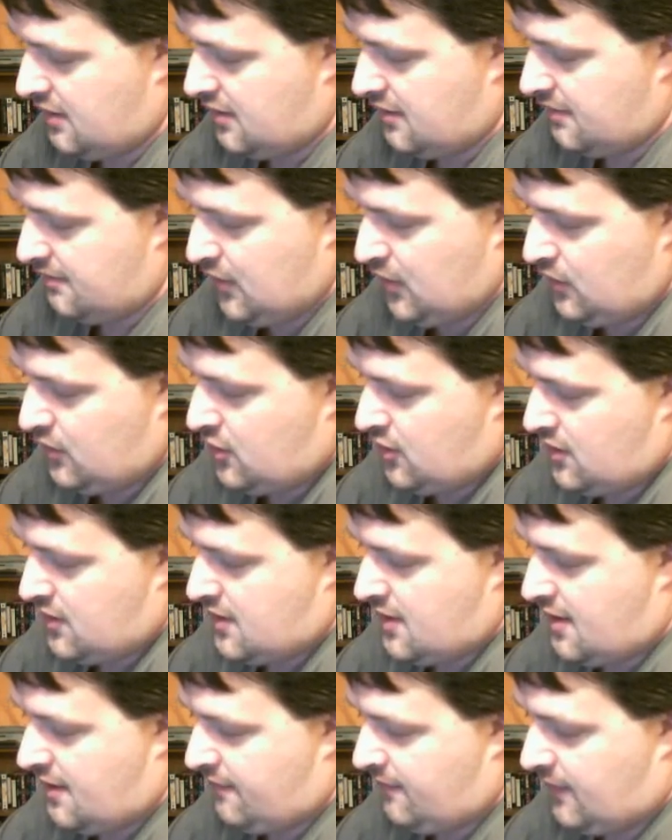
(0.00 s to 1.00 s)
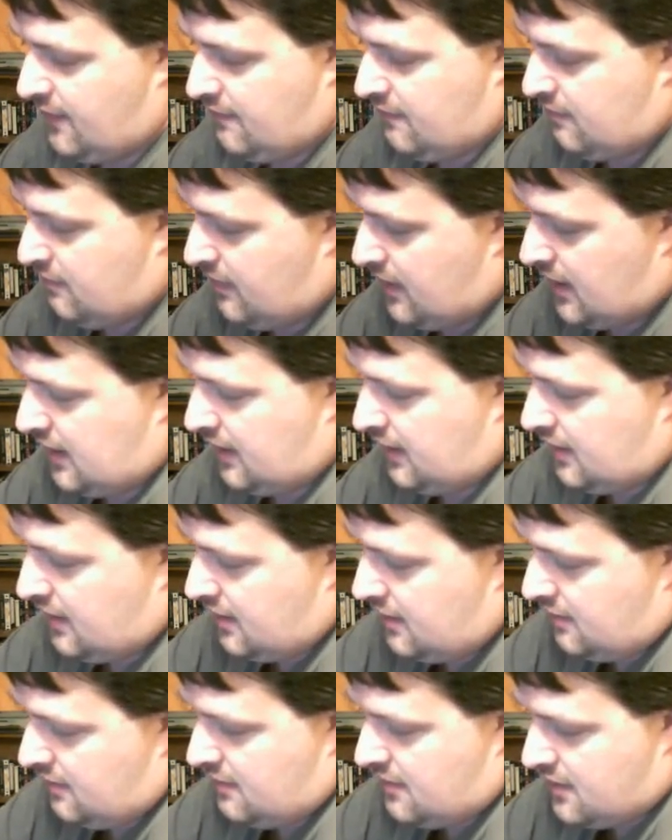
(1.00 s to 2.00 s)
Mooches off everybody
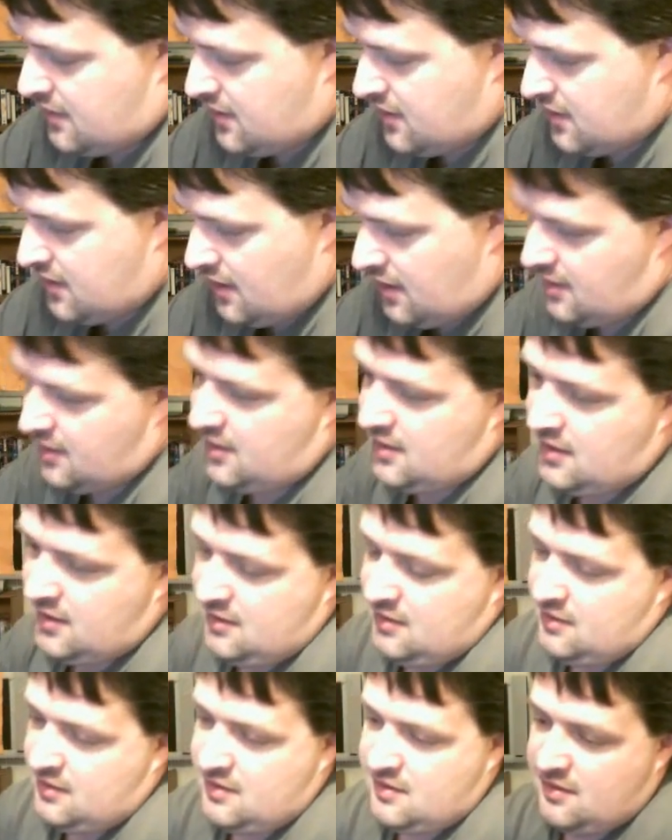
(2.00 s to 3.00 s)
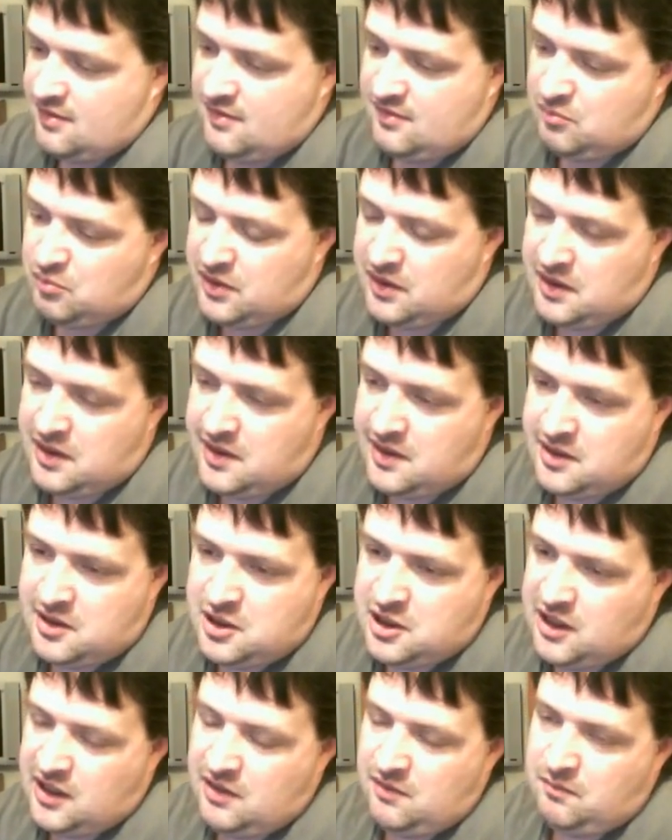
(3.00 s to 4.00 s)
under the sun, but yet
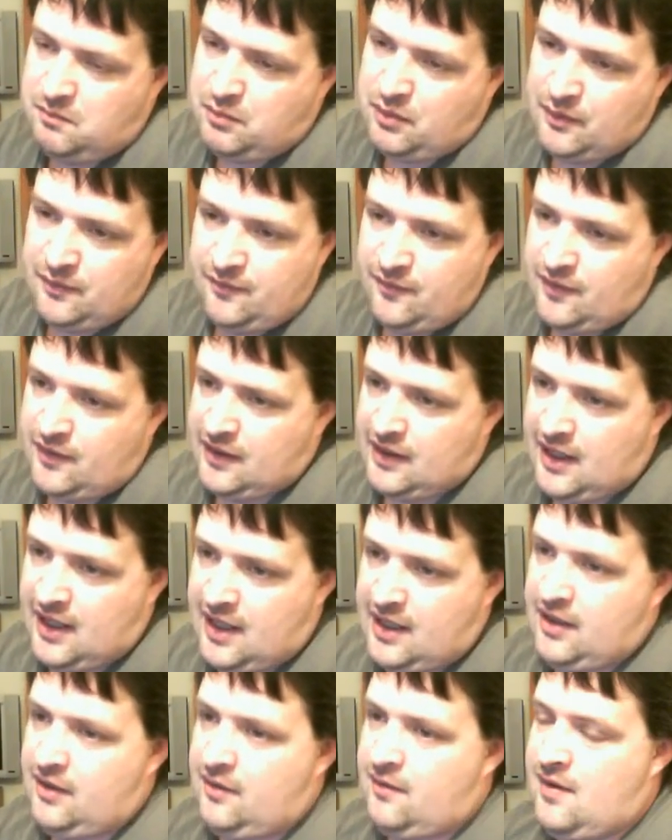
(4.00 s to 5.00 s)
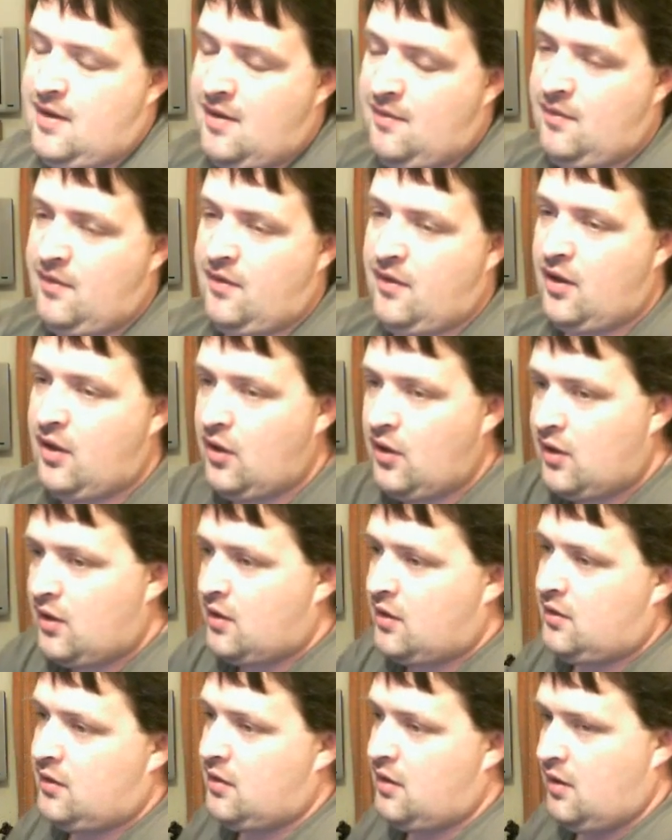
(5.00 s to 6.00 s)
she'd prefer to hang around with
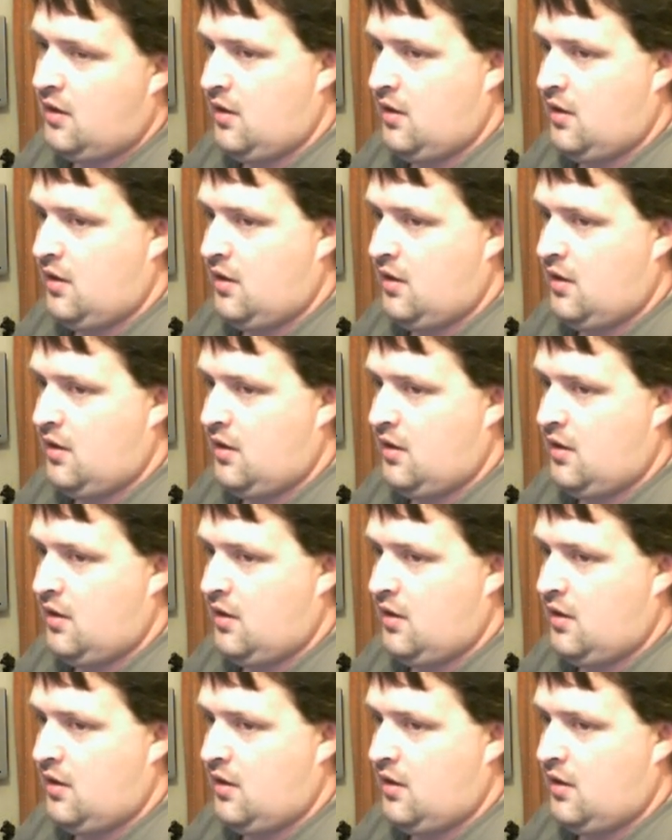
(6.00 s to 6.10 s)
her